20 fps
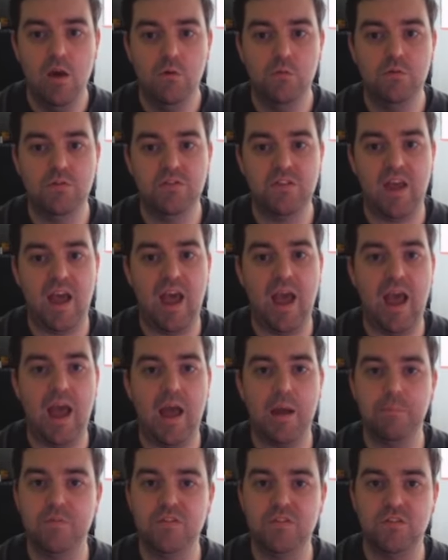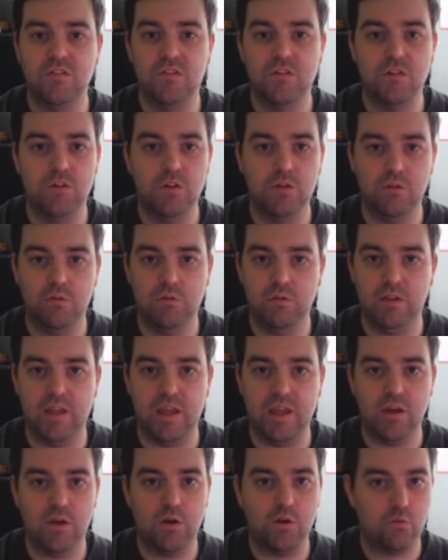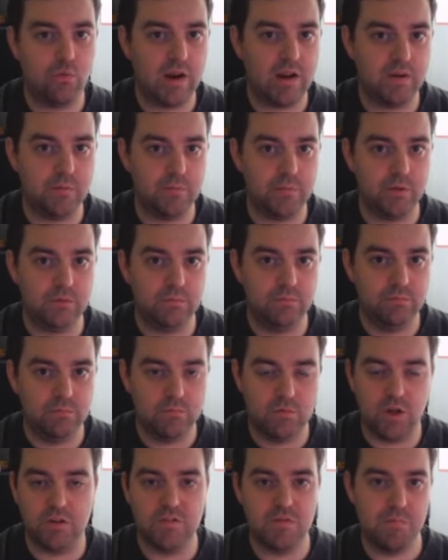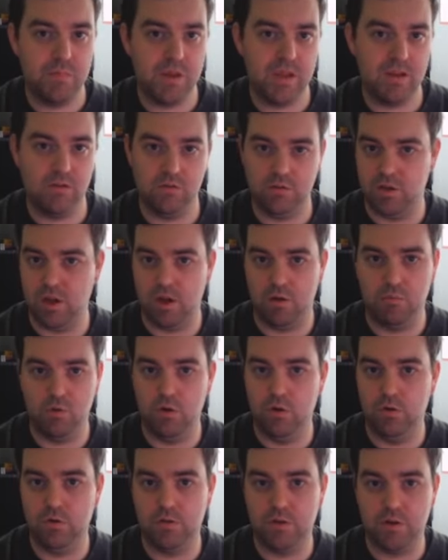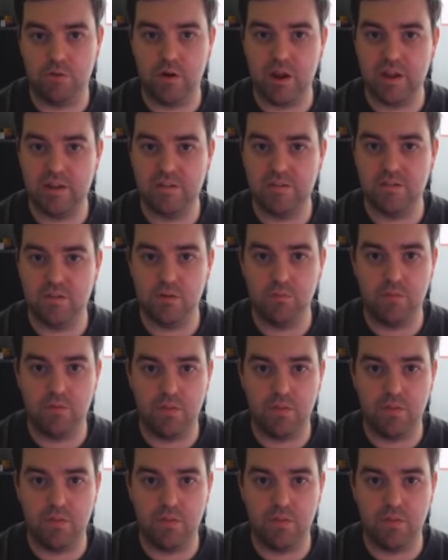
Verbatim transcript: was absolutely incredible. Got to meet all the creators that were